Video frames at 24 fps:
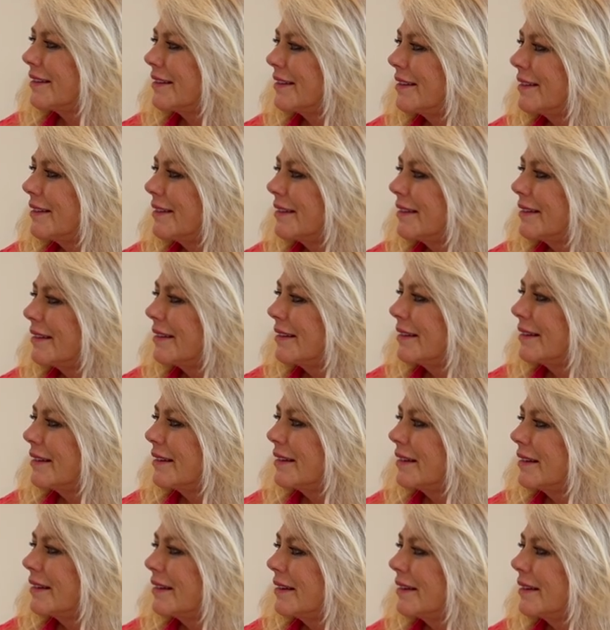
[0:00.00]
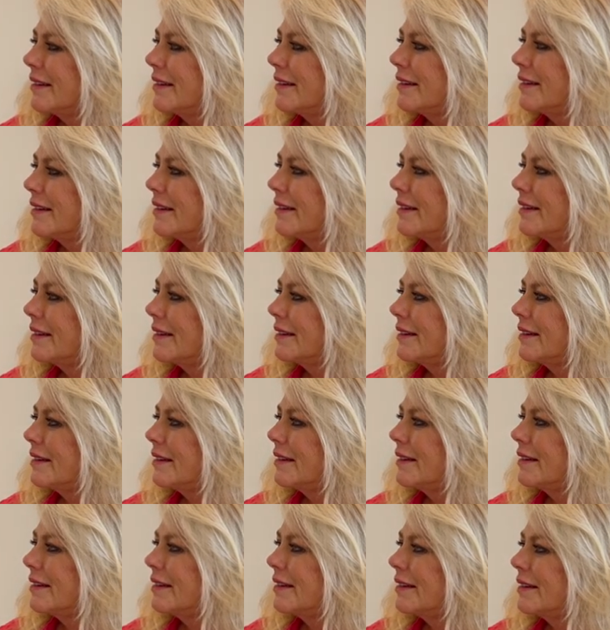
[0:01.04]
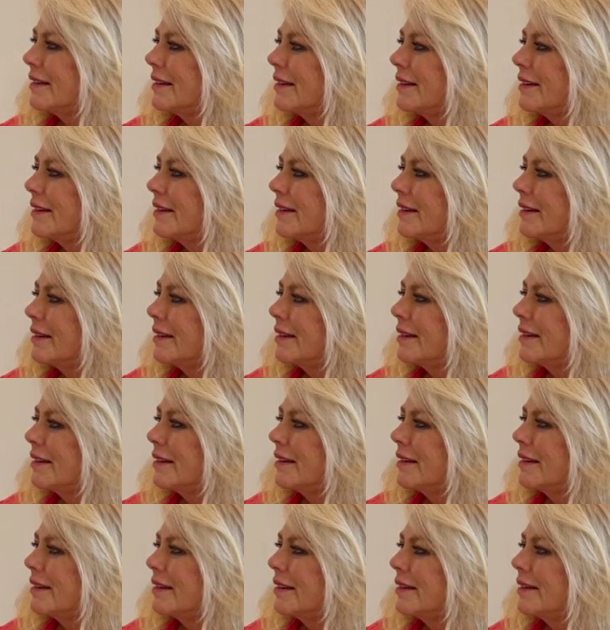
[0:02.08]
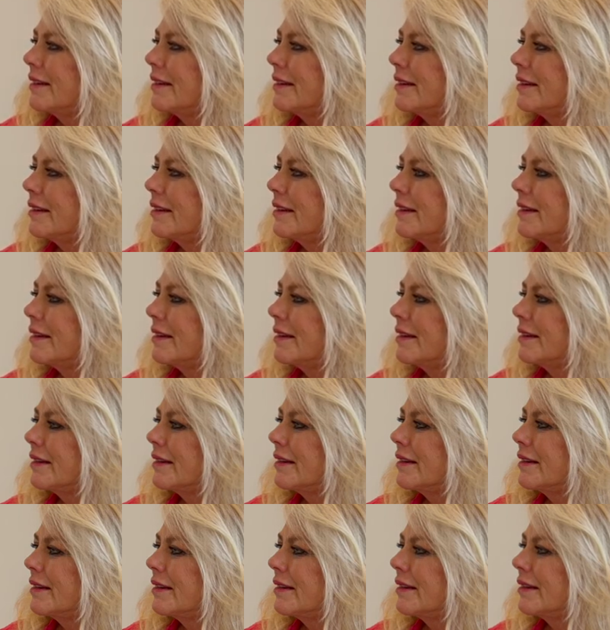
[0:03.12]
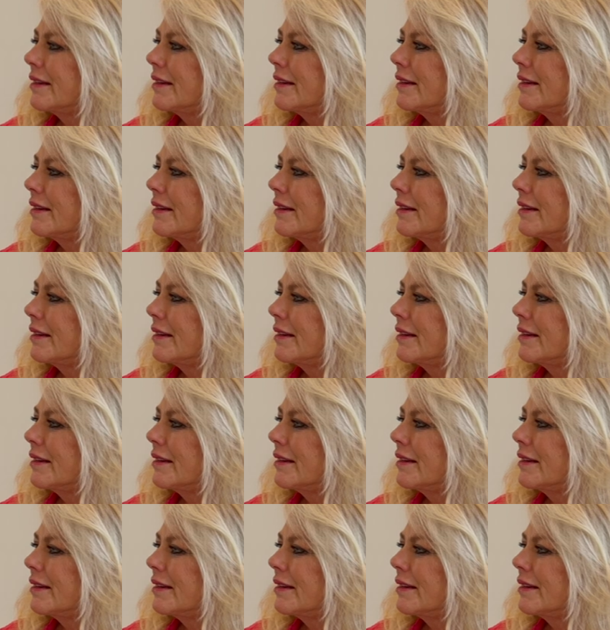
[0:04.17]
[no speech]